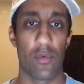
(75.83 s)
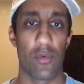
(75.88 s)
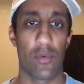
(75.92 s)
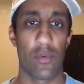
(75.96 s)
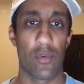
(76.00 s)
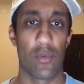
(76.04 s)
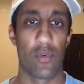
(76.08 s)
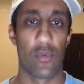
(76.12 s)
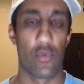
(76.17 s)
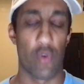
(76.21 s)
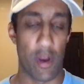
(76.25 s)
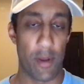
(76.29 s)

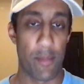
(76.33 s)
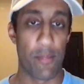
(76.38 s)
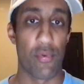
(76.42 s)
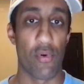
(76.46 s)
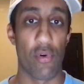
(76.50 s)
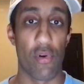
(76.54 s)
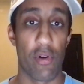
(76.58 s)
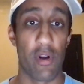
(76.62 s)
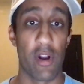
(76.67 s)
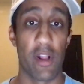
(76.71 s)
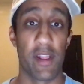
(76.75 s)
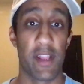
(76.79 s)
quite
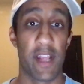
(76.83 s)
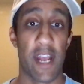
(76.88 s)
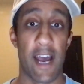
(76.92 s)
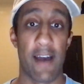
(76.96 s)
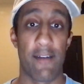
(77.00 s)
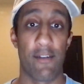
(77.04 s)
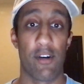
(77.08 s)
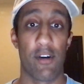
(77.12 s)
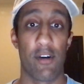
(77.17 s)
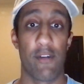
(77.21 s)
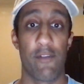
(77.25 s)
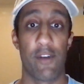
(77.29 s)
poor and they have
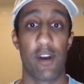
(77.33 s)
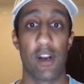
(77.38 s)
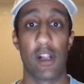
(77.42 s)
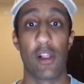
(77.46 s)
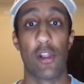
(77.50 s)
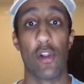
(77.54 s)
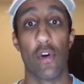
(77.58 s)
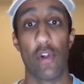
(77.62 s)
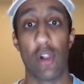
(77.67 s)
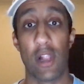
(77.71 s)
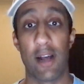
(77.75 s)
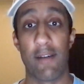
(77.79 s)
a very
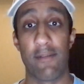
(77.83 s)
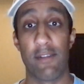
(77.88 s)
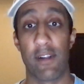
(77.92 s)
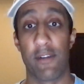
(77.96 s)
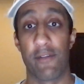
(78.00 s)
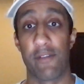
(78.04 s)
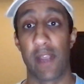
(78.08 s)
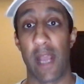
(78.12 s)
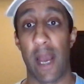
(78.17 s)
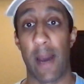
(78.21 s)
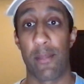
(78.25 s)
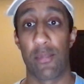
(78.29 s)
low level
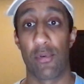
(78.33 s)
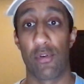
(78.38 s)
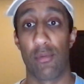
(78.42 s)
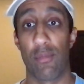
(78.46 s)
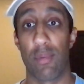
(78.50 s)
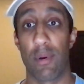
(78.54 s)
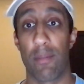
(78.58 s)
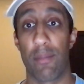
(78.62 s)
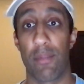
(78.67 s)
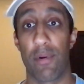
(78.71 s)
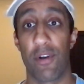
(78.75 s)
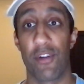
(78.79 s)
of capital
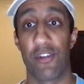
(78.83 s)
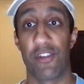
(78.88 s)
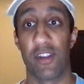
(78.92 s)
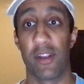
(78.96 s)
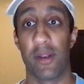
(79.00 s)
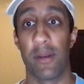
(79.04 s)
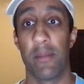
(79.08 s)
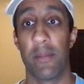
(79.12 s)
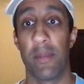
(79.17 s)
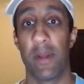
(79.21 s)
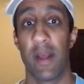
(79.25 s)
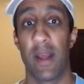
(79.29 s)
per
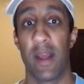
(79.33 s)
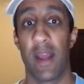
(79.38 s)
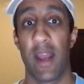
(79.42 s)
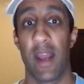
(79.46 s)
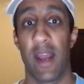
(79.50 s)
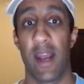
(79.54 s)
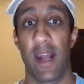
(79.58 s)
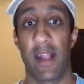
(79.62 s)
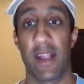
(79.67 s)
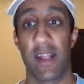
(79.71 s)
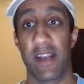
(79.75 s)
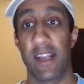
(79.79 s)
person.
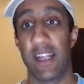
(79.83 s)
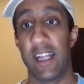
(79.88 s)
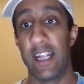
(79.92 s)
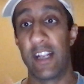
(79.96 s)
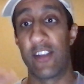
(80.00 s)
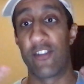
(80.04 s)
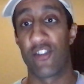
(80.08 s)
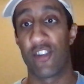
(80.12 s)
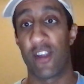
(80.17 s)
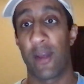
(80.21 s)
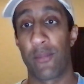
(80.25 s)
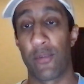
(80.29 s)
And then
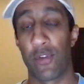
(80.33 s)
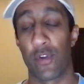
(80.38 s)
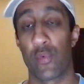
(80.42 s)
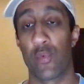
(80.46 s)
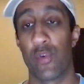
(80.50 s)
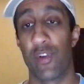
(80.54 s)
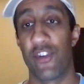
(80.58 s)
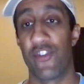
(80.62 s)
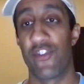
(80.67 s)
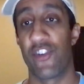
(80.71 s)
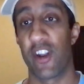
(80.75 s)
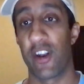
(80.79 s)
each
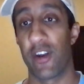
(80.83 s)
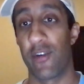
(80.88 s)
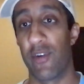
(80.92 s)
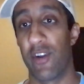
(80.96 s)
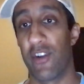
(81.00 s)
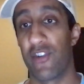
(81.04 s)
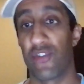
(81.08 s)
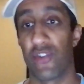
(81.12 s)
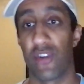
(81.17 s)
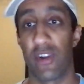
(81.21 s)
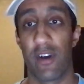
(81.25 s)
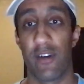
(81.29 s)
subsequent
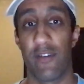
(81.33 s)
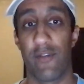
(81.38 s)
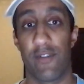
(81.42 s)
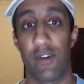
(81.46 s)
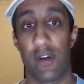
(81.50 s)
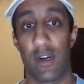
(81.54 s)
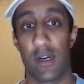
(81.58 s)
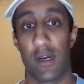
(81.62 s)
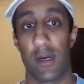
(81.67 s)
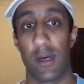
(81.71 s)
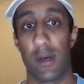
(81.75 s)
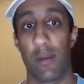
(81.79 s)
generation
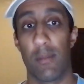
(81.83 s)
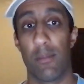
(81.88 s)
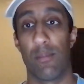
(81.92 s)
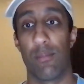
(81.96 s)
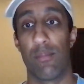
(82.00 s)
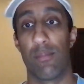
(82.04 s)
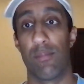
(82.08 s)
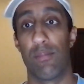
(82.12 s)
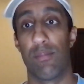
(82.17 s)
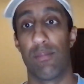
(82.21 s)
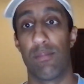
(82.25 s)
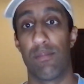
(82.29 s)
of
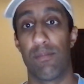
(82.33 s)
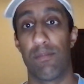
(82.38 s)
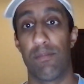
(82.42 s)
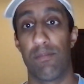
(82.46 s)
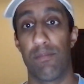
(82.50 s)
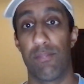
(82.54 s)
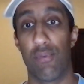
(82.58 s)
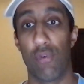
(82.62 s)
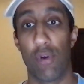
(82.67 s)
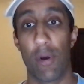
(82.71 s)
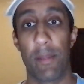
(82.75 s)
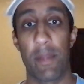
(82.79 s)

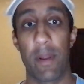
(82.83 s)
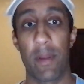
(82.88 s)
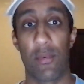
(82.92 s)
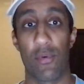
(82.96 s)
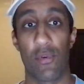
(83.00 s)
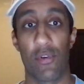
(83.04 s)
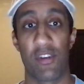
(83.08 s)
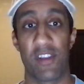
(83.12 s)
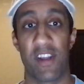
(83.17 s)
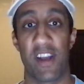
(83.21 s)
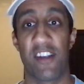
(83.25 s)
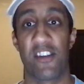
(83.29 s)
poor
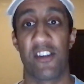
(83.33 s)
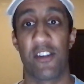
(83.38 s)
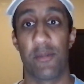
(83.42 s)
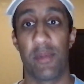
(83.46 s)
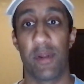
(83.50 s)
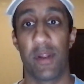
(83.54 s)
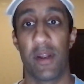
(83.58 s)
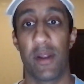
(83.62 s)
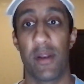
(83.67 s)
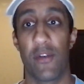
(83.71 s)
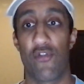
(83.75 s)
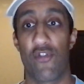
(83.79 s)
people tend to
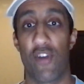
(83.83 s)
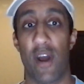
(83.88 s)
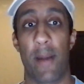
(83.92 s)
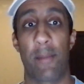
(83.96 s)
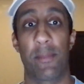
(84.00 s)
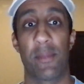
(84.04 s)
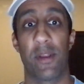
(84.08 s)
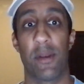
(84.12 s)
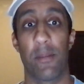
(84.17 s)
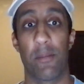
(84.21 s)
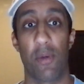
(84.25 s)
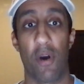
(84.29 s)
be
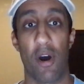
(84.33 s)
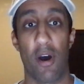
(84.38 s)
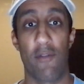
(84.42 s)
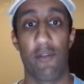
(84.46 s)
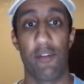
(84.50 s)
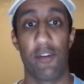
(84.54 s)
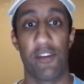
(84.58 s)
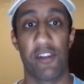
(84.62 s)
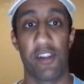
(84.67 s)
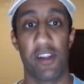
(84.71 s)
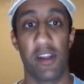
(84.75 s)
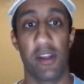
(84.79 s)
trapped in
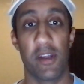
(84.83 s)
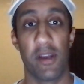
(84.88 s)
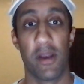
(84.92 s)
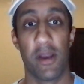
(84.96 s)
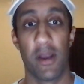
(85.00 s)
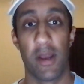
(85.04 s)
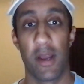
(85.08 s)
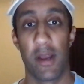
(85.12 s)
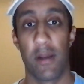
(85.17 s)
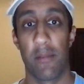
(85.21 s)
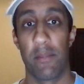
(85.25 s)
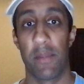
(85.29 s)
poverty
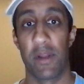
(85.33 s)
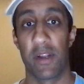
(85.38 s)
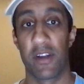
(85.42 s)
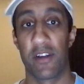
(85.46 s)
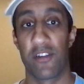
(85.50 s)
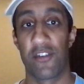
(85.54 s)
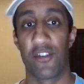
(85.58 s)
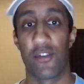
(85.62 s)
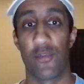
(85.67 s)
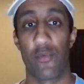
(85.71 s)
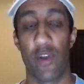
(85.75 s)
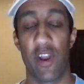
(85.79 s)

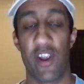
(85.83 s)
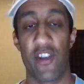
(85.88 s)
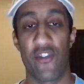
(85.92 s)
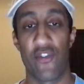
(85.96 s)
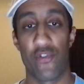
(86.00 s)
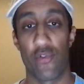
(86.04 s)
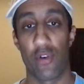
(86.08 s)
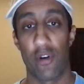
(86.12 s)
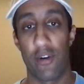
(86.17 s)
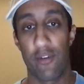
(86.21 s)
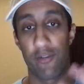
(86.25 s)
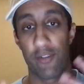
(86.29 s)
because the
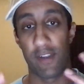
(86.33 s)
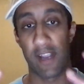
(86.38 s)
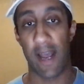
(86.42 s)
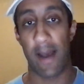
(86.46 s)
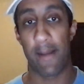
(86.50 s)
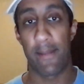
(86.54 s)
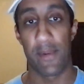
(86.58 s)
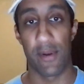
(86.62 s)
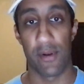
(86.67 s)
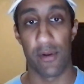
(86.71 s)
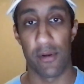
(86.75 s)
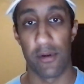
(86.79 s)
ratio of
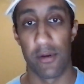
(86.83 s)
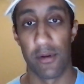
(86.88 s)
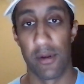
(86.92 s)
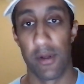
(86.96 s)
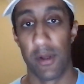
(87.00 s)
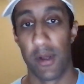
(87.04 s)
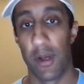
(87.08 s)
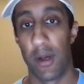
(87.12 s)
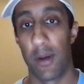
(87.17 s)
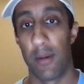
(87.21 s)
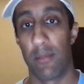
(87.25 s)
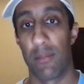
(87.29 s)
capital
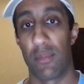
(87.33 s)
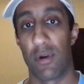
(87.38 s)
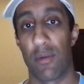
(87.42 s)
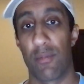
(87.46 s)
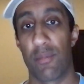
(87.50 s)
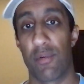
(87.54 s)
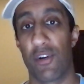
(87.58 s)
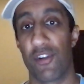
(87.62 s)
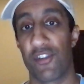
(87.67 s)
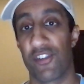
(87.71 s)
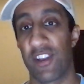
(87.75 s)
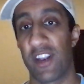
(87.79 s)
per
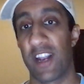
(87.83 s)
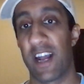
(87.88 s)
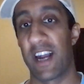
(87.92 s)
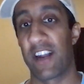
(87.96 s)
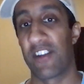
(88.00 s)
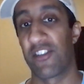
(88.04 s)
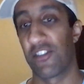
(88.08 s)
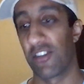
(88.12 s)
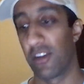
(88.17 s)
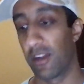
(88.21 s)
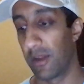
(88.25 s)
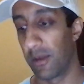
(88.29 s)
person
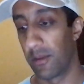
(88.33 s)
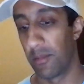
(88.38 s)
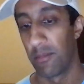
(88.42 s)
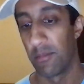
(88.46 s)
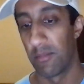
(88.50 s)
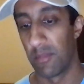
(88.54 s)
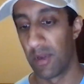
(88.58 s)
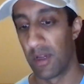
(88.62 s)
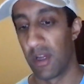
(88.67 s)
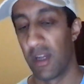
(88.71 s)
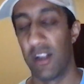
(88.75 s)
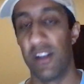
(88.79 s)
actually
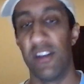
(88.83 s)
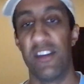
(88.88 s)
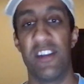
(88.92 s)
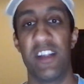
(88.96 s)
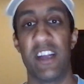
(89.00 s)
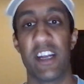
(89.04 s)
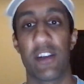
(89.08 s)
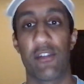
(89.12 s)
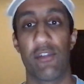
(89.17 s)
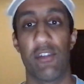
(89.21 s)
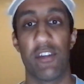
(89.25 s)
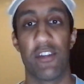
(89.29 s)

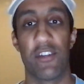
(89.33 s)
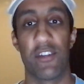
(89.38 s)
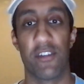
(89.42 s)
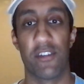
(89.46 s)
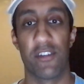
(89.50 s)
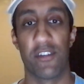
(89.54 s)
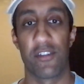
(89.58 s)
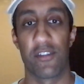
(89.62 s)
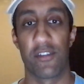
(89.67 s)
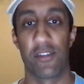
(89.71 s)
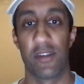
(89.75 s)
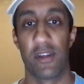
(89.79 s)
decreases